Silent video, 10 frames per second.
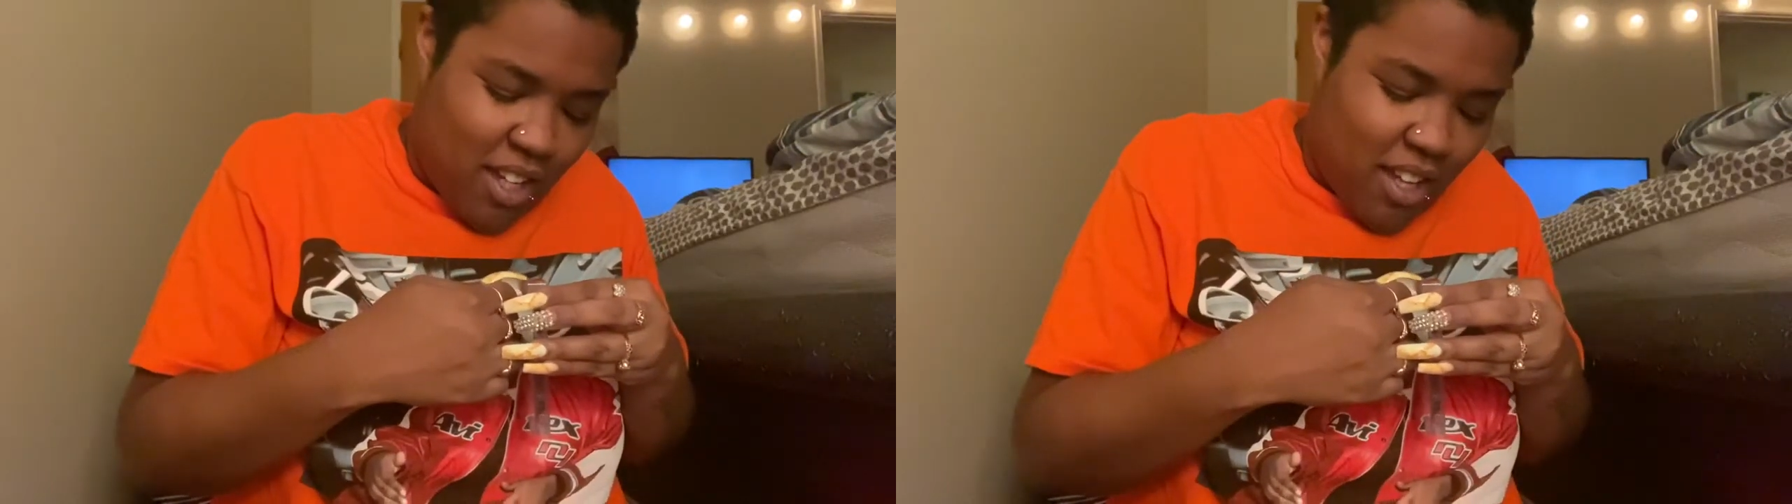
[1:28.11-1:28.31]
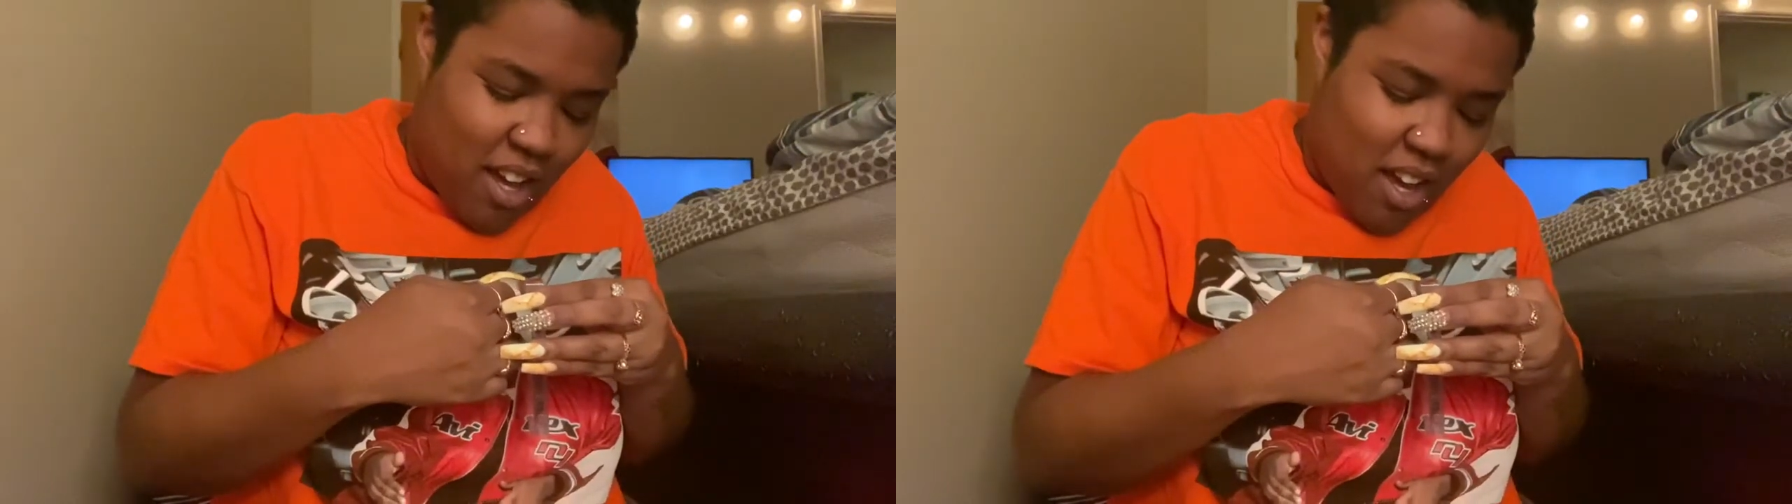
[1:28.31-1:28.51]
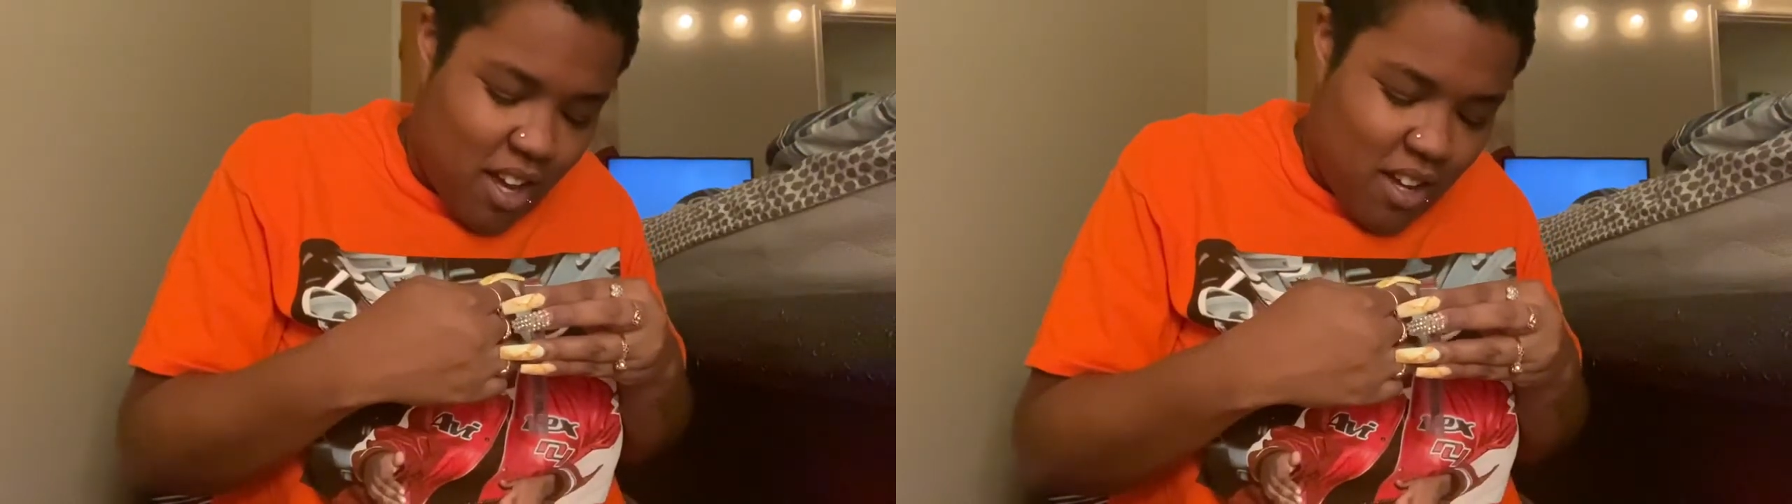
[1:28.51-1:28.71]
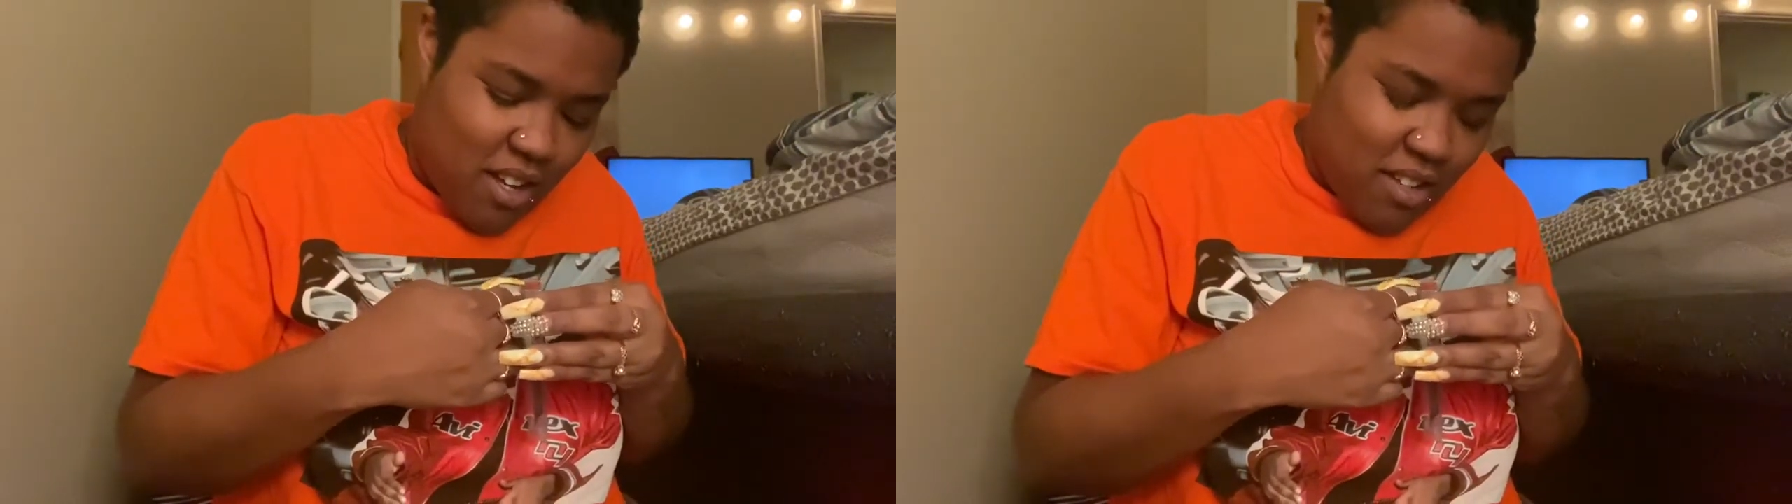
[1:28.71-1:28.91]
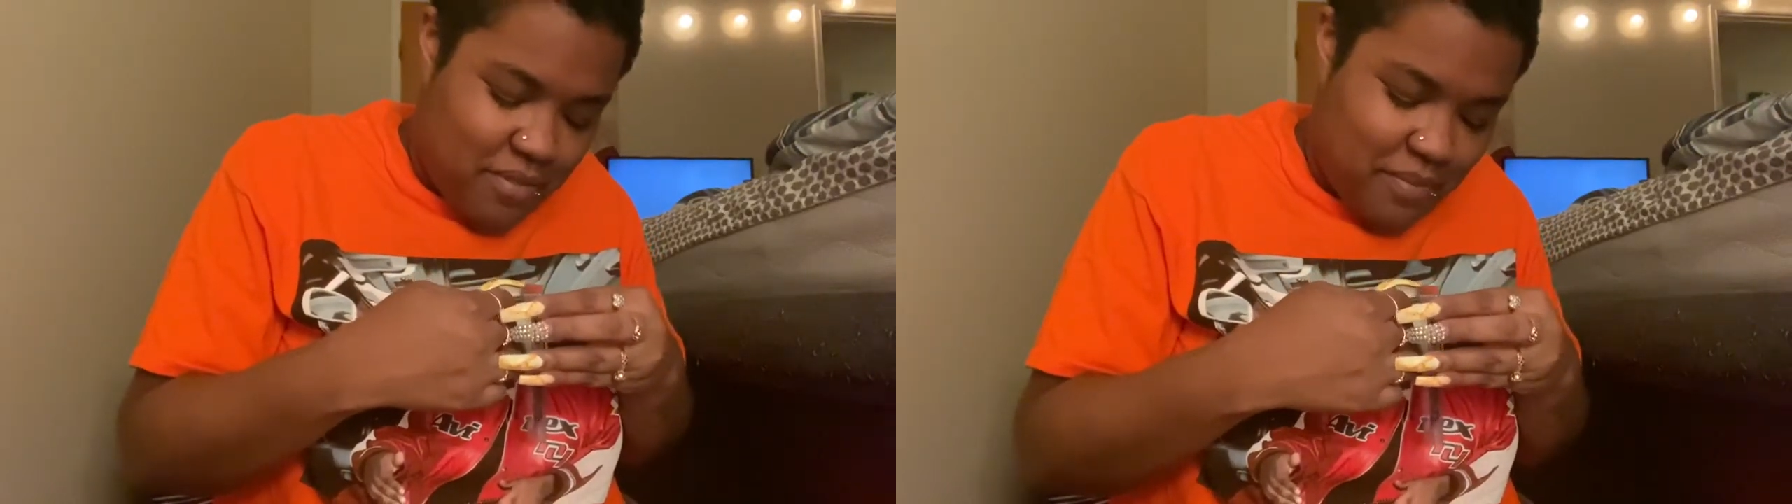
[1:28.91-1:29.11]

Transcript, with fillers: Y'all.